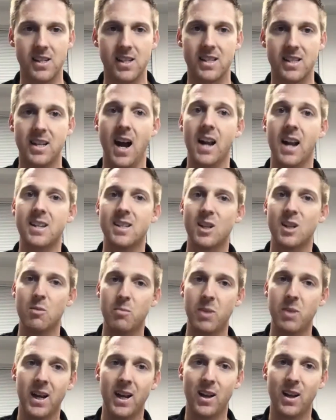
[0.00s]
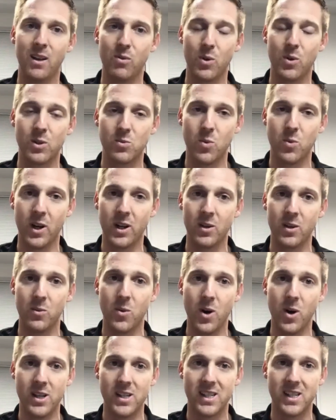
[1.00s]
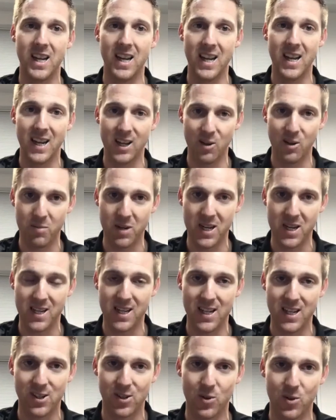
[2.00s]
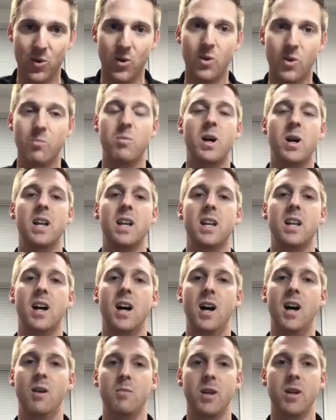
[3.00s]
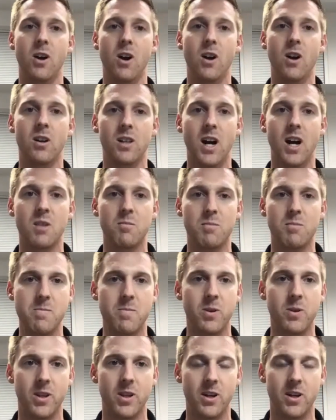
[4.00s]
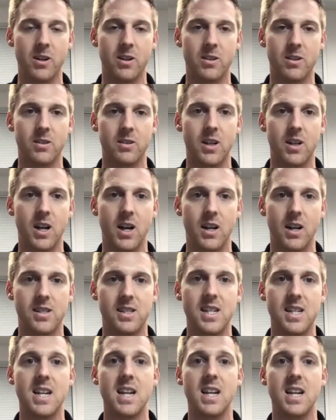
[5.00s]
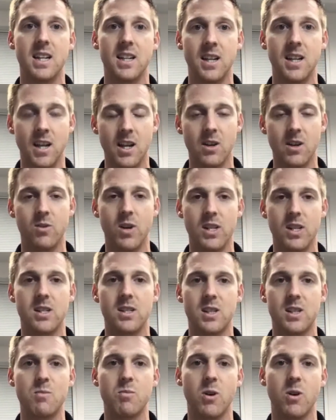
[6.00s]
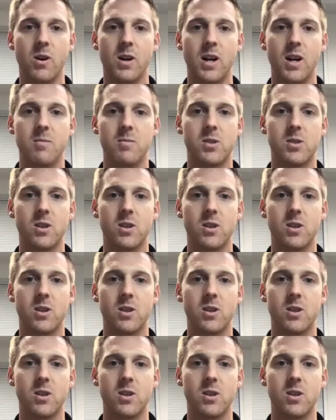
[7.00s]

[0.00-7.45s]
It's not as competitive as what it was getting into PT school, but uh, there are a lot of people that are uh, seeking residency programs.